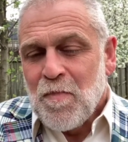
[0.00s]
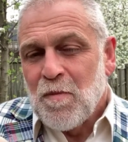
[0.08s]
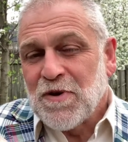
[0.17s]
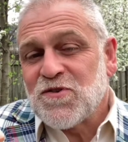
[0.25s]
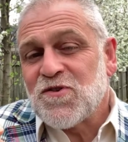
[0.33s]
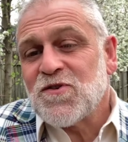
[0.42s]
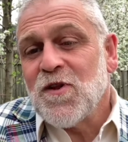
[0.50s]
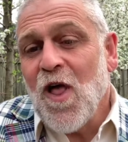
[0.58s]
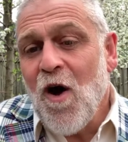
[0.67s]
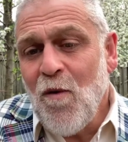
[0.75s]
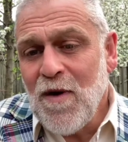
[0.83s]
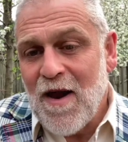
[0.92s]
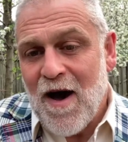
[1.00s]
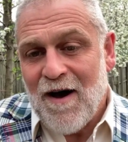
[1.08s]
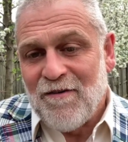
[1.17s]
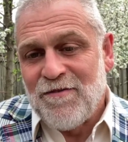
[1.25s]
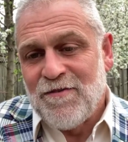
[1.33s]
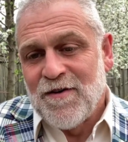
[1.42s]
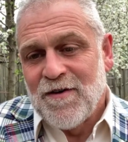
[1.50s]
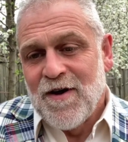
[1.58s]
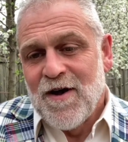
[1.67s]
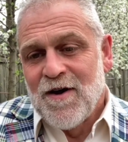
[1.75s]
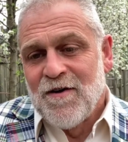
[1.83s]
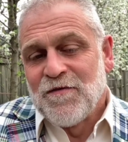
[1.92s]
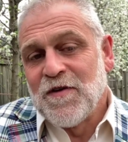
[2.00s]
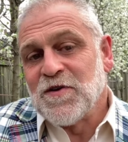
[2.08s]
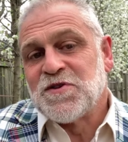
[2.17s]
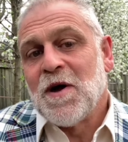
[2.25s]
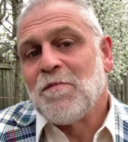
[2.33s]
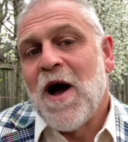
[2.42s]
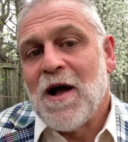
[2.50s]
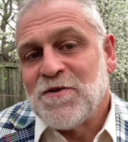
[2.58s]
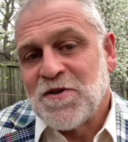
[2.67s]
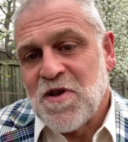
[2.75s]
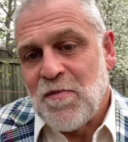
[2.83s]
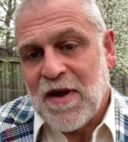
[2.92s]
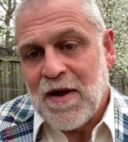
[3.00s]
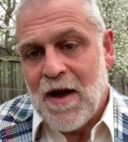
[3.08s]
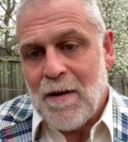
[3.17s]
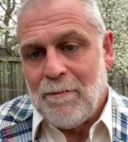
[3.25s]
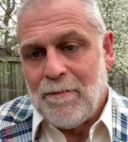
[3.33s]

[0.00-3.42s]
but slow enough for their subconscious to pick it up.